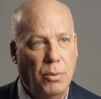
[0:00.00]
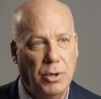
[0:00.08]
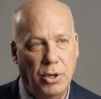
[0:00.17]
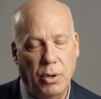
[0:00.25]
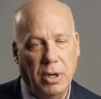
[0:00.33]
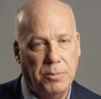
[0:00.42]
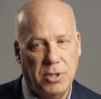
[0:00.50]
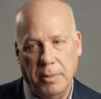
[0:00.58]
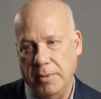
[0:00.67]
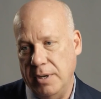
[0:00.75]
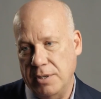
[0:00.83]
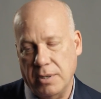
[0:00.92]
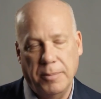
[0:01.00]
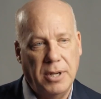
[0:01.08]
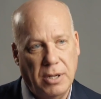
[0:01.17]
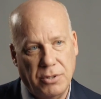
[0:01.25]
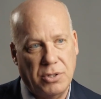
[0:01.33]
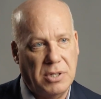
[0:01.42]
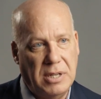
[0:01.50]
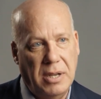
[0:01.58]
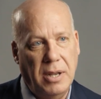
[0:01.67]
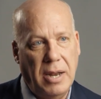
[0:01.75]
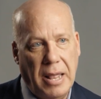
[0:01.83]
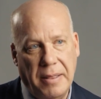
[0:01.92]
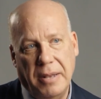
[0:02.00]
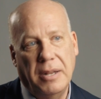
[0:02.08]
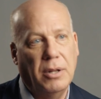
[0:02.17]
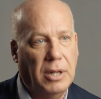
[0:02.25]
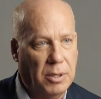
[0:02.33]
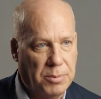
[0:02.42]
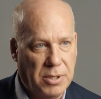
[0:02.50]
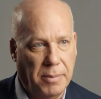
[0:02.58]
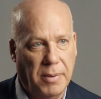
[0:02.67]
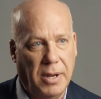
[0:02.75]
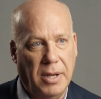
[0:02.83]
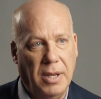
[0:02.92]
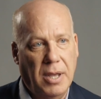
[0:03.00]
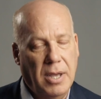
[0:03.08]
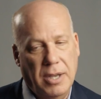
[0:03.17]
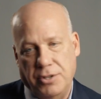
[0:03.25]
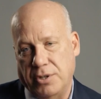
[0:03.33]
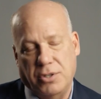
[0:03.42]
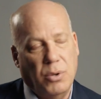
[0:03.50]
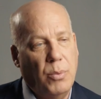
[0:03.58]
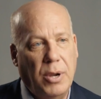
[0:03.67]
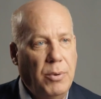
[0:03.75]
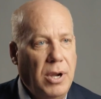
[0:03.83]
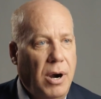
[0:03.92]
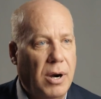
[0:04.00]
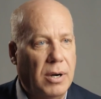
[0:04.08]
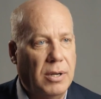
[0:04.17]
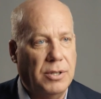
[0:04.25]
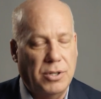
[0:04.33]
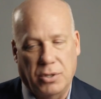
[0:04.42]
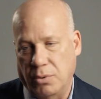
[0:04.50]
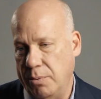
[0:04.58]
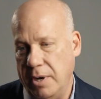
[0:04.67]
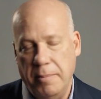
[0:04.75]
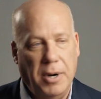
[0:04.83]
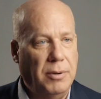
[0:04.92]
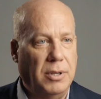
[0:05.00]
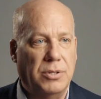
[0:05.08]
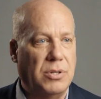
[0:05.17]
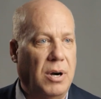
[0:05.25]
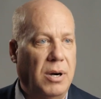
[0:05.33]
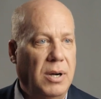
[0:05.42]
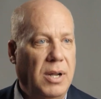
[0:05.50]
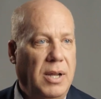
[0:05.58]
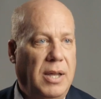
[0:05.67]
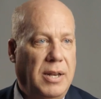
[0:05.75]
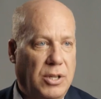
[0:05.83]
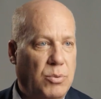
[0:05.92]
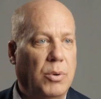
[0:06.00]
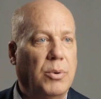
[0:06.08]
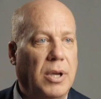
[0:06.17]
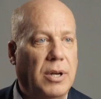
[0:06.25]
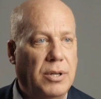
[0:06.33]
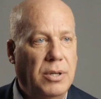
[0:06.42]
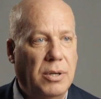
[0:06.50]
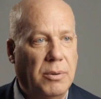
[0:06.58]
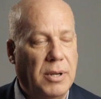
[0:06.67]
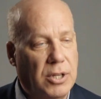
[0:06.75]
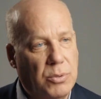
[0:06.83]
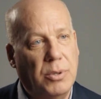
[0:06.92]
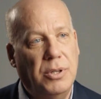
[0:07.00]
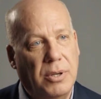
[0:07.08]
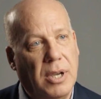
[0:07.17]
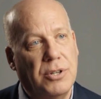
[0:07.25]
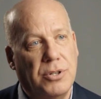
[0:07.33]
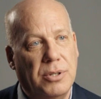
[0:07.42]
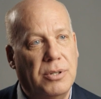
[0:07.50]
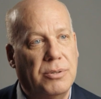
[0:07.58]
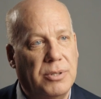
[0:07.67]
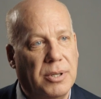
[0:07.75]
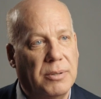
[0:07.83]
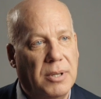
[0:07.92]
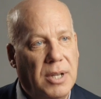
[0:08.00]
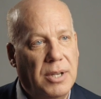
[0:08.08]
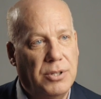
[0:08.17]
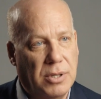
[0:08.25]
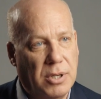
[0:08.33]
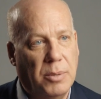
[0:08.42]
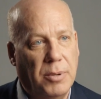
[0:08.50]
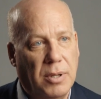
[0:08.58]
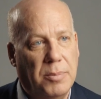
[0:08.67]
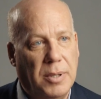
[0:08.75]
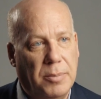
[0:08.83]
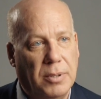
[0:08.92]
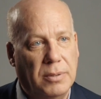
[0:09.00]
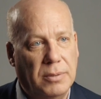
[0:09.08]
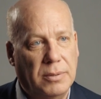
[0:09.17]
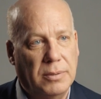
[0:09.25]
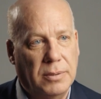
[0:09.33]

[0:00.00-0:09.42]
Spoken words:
When you help somebody else see it, and then they'll help somebody. It's just the way we are. It's just the way Americans are, and that's what we're going to do, and that's what you guys should do too. Just help other people.